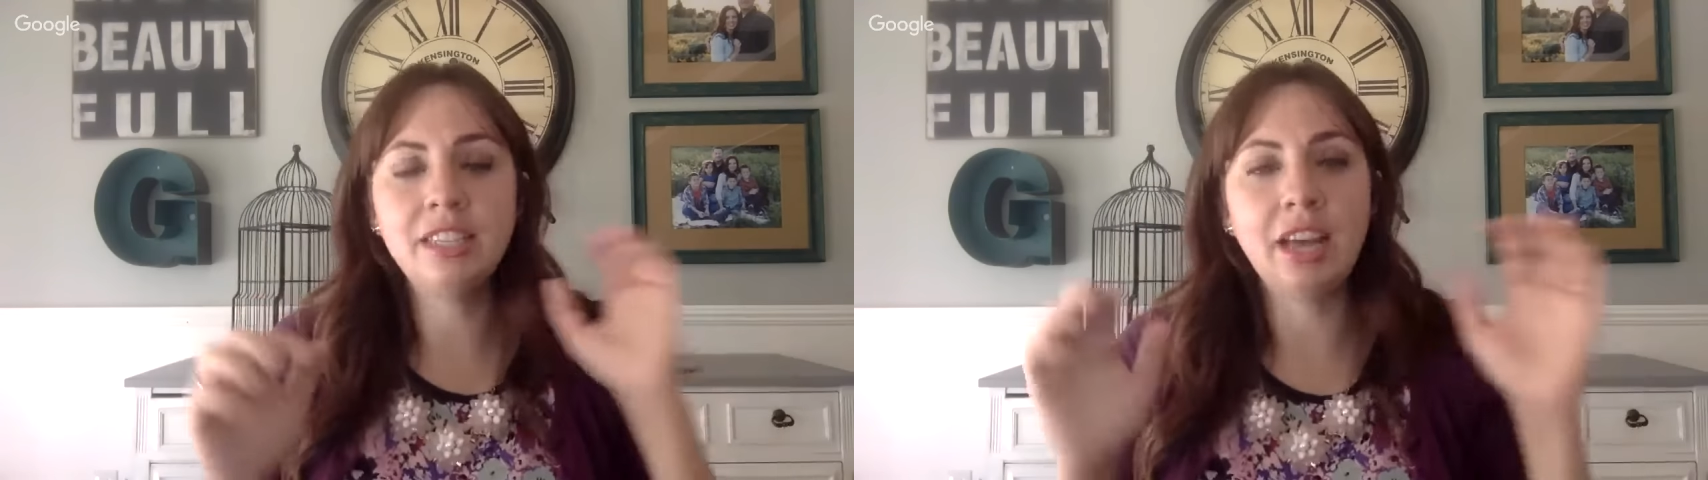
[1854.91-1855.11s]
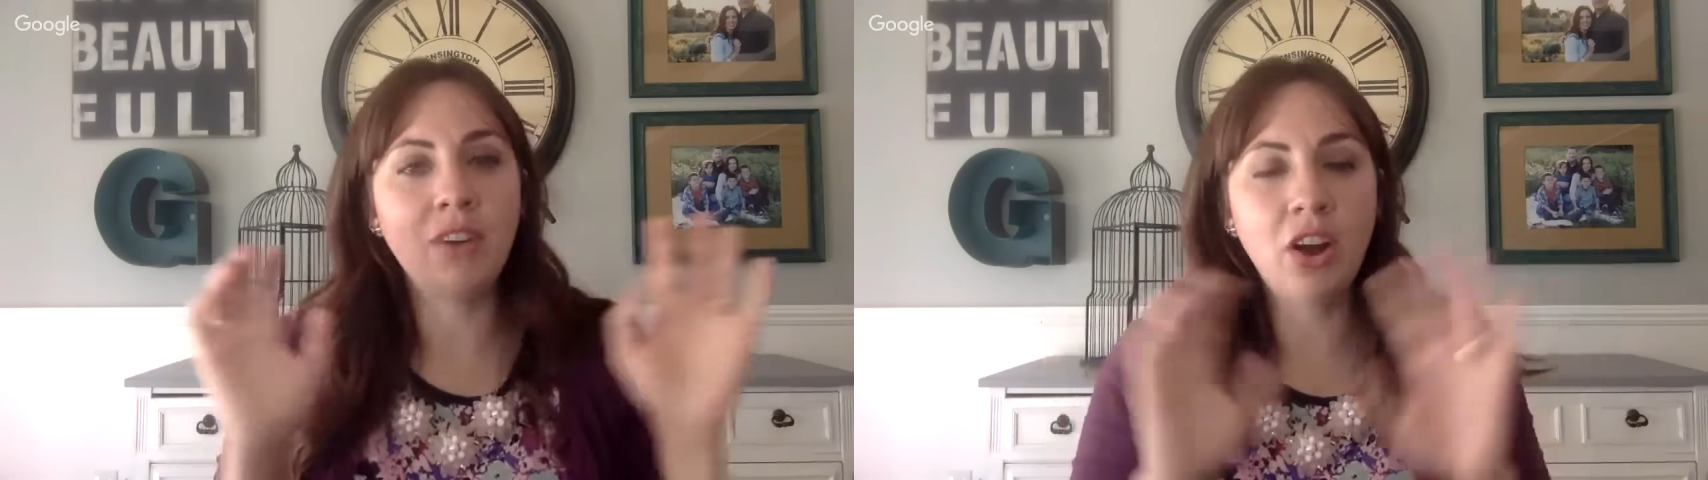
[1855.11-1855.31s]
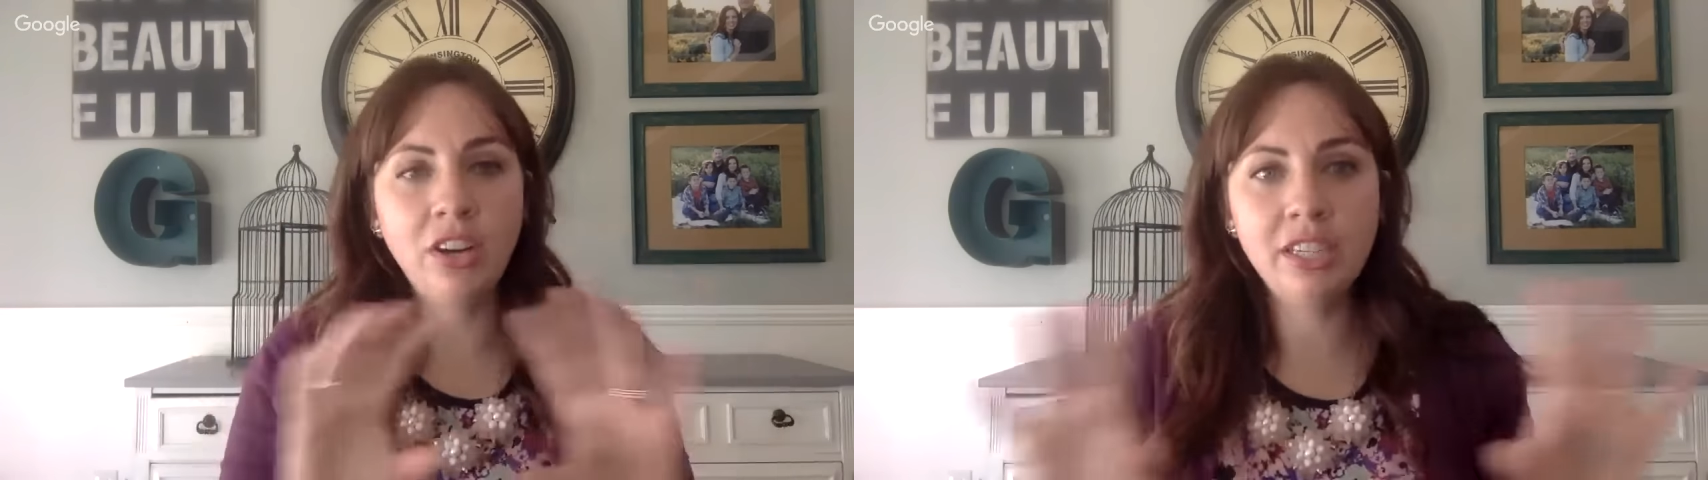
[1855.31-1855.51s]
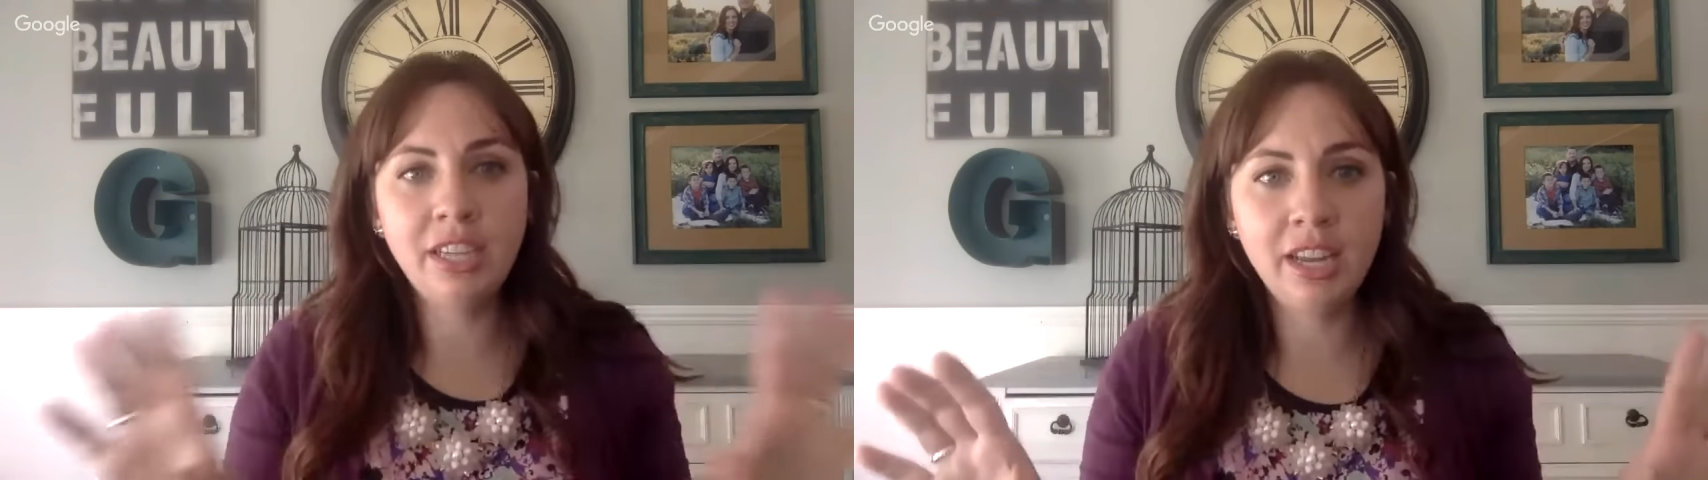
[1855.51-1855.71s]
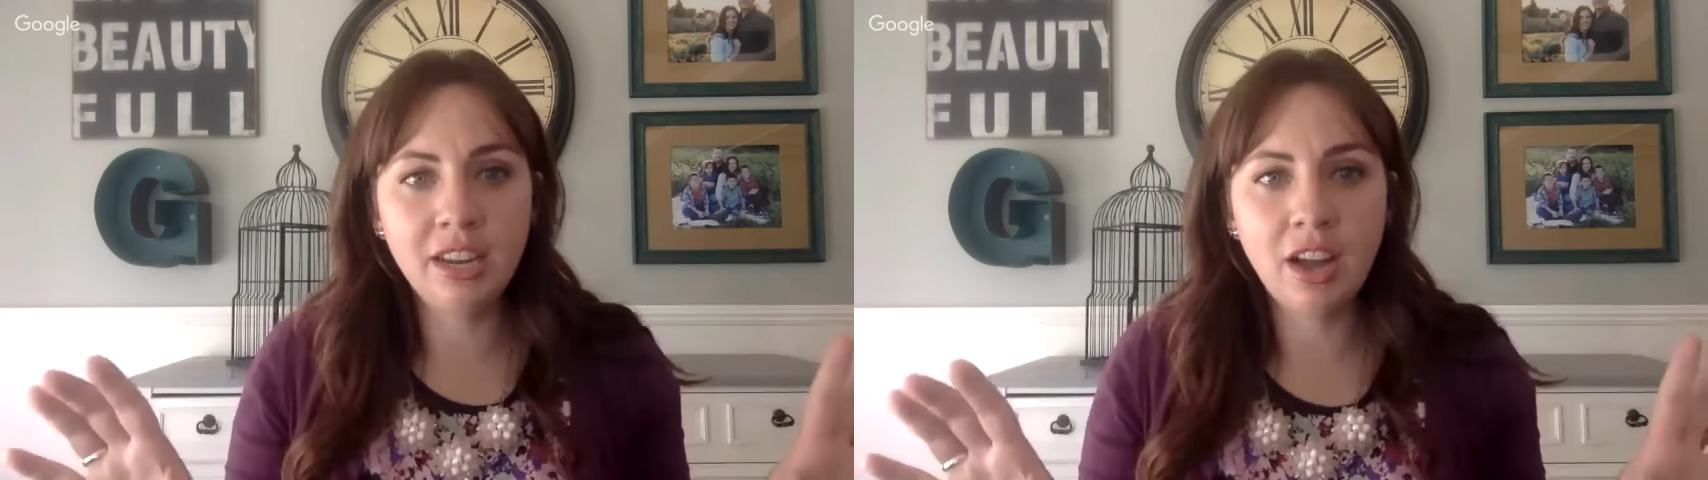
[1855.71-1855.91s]
I've already
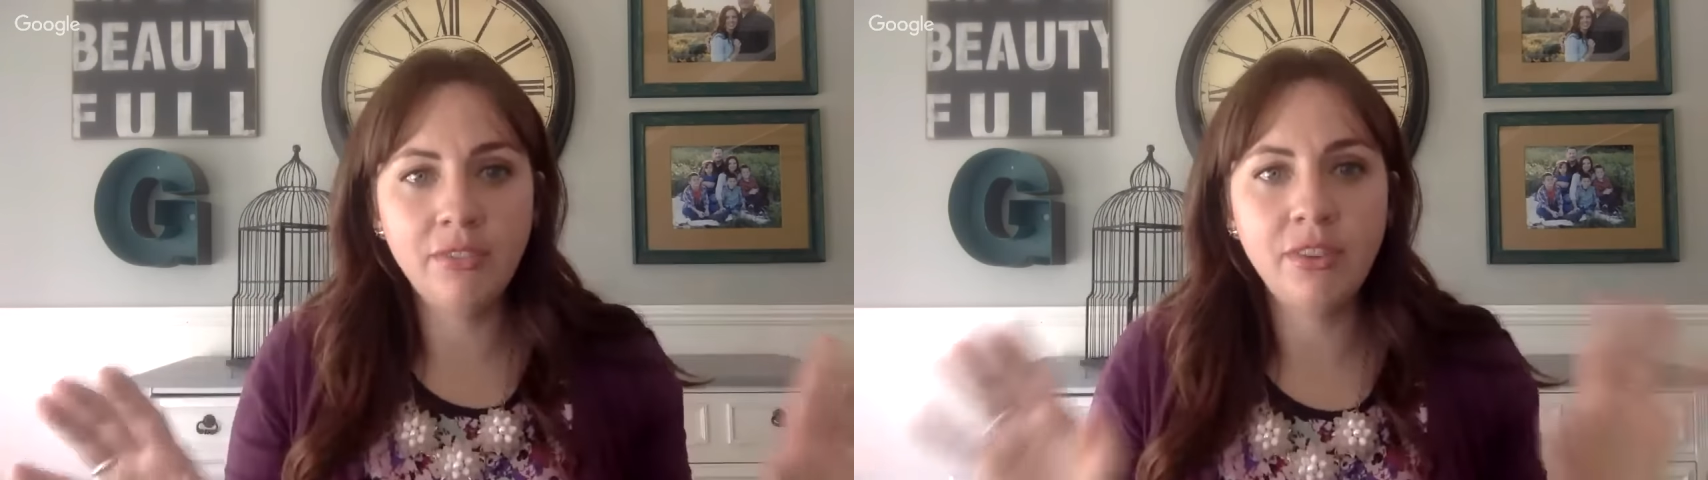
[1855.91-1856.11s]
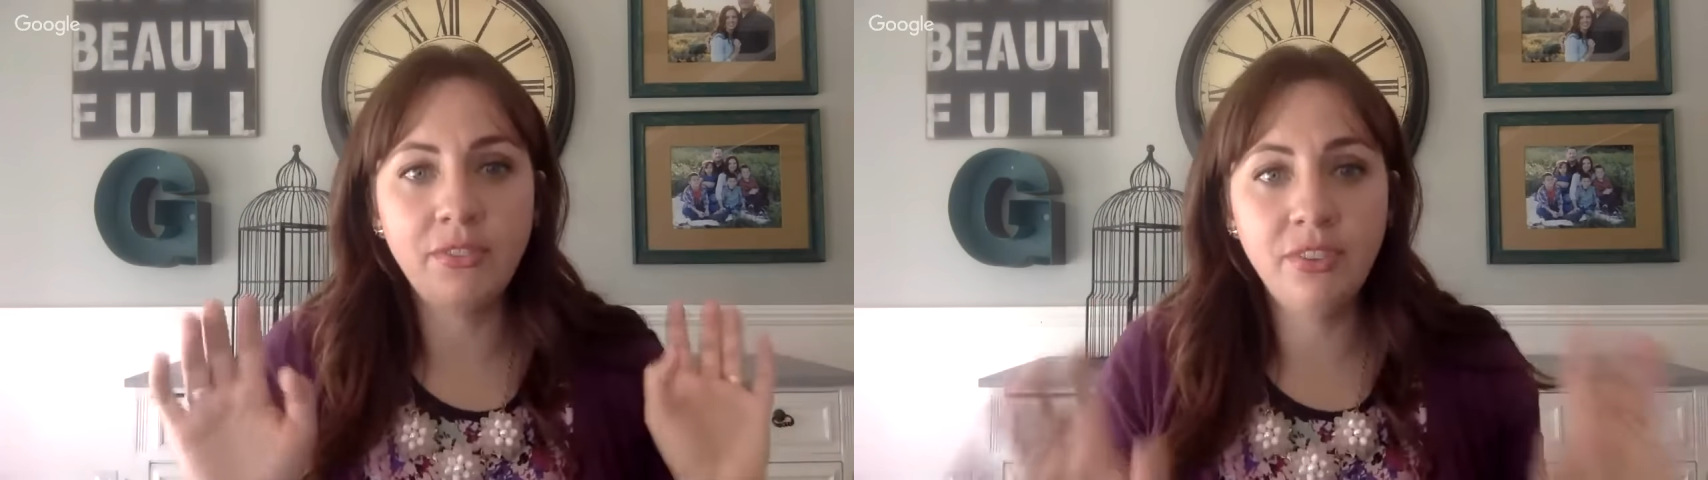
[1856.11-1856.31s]
taken off